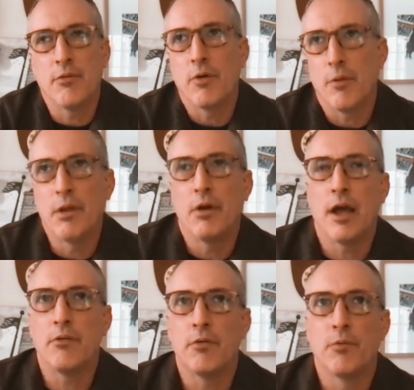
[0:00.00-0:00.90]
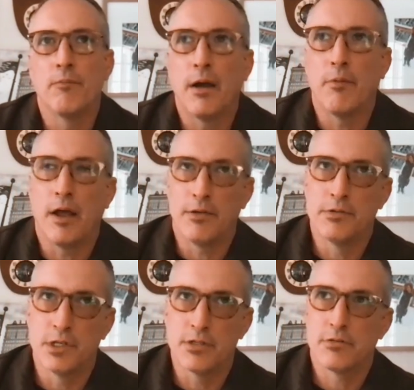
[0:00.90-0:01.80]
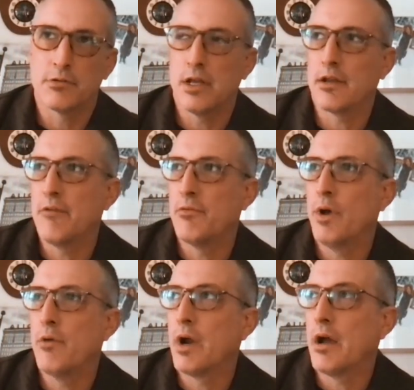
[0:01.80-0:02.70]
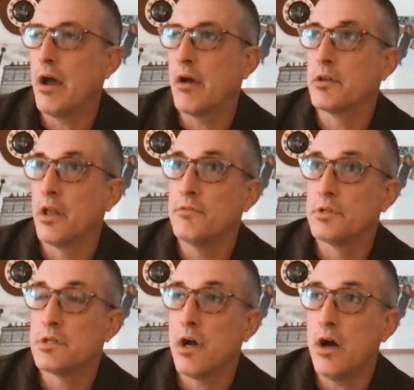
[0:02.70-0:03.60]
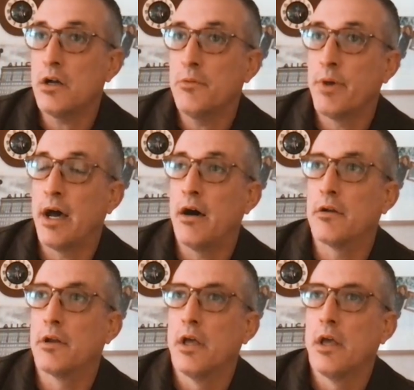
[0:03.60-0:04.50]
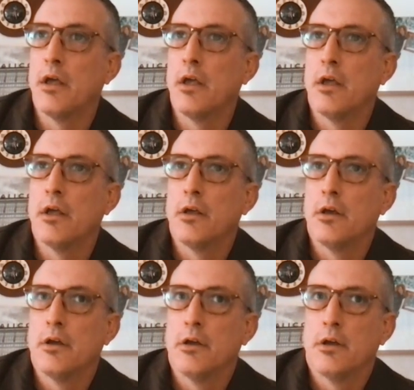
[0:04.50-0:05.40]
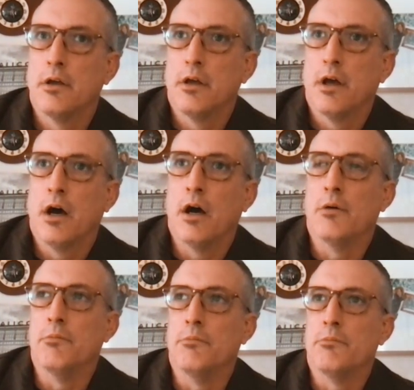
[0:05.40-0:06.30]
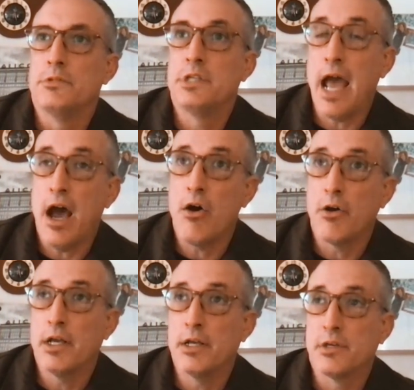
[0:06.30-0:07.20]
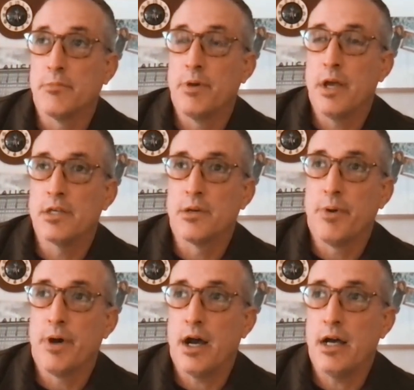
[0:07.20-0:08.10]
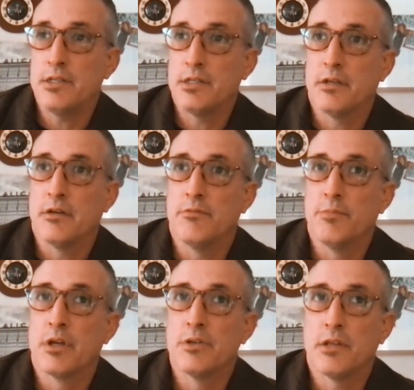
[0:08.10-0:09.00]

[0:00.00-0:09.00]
maybe I just kind of gave away where I'd love to talk about doubt as a positive, because I